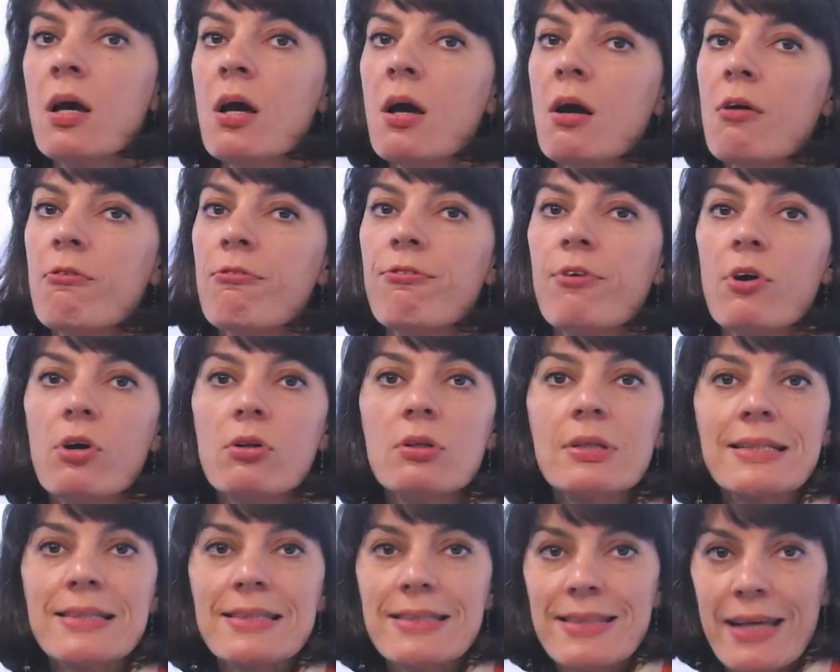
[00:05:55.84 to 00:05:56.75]

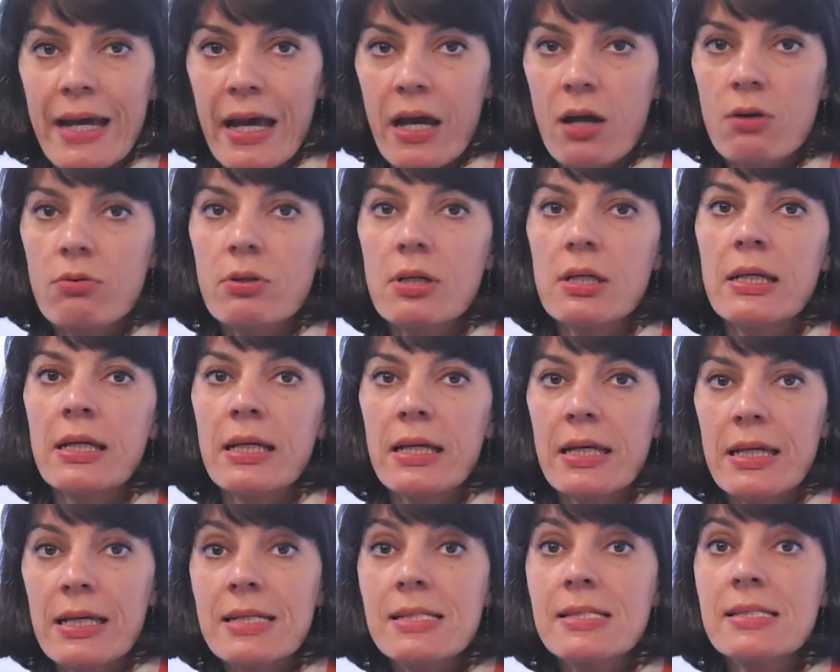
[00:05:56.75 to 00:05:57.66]
voluntarily
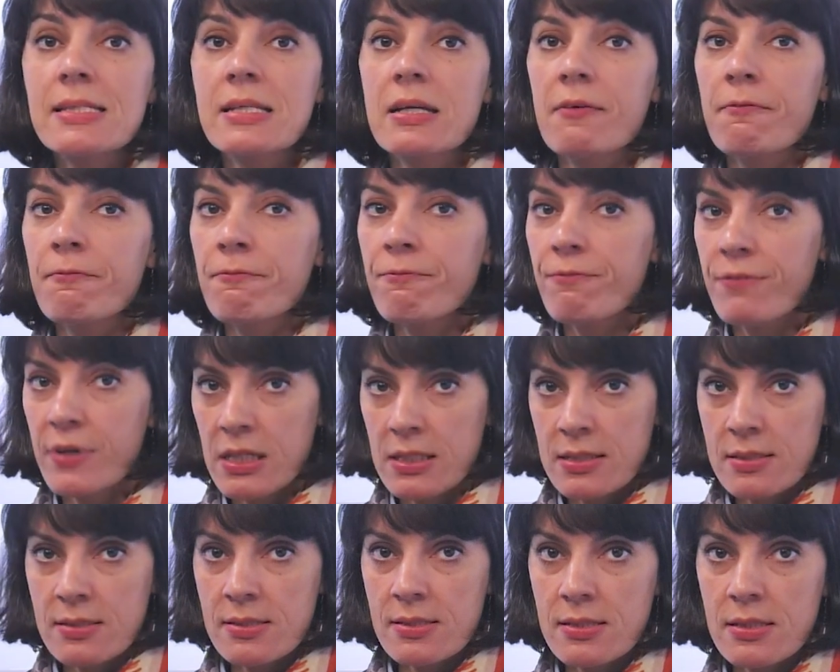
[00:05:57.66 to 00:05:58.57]
is
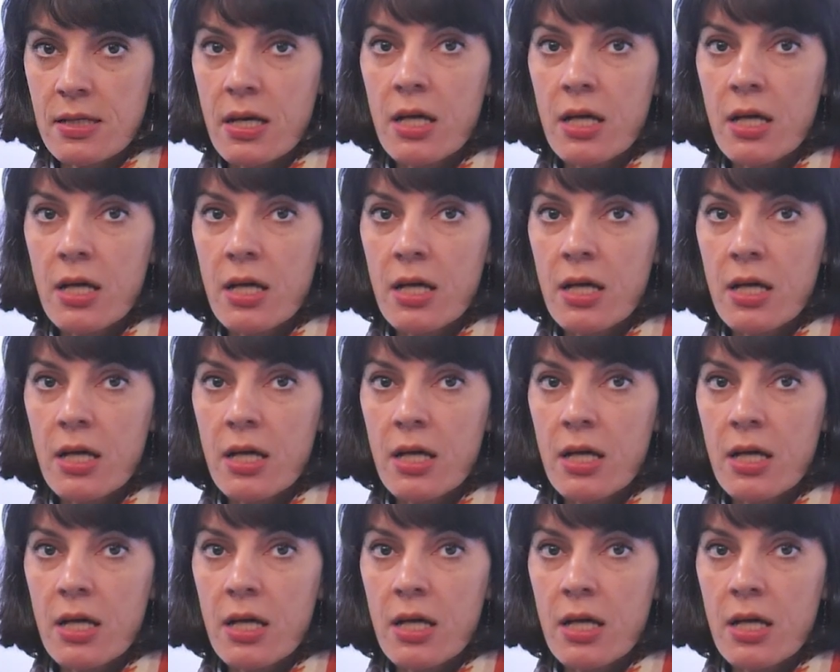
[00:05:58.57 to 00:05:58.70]
convinced